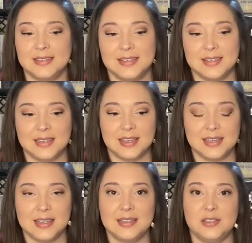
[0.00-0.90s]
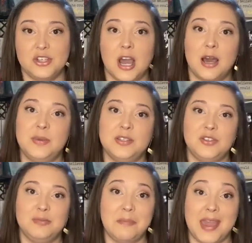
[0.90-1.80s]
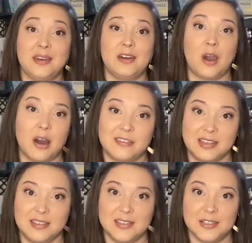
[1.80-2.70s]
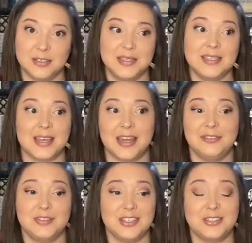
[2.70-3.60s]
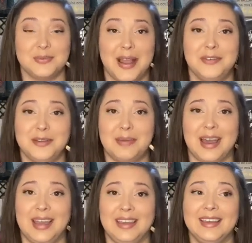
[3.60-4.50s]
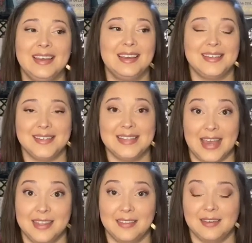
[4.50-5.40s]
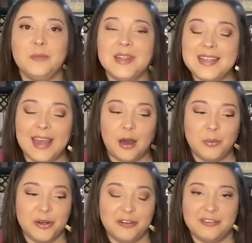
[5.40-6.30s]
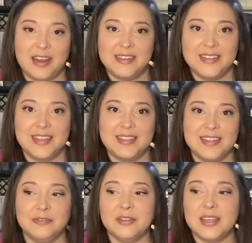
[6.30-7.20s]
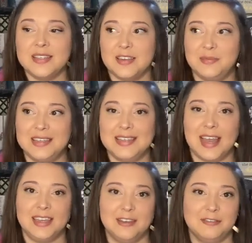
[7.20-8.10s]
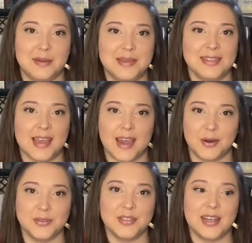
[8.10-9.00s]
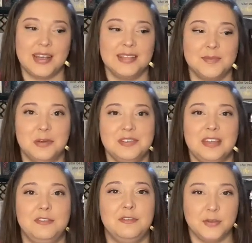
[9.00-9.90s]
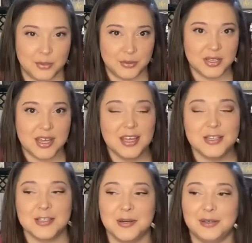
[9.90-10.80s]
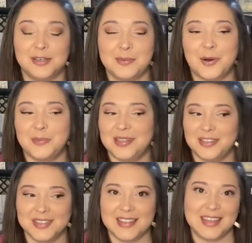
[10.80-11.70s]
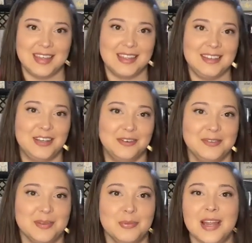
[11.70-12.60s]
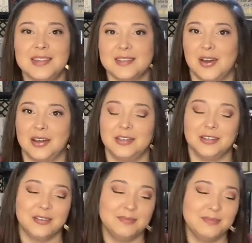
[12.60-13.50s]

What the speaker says: his job is to make coffins. So he's kind of just surrounded by death. One day, Alberto finds that several things have been taken from his house, and it's mostly food. So he'll come home and he'll see that, the bread is gone, or,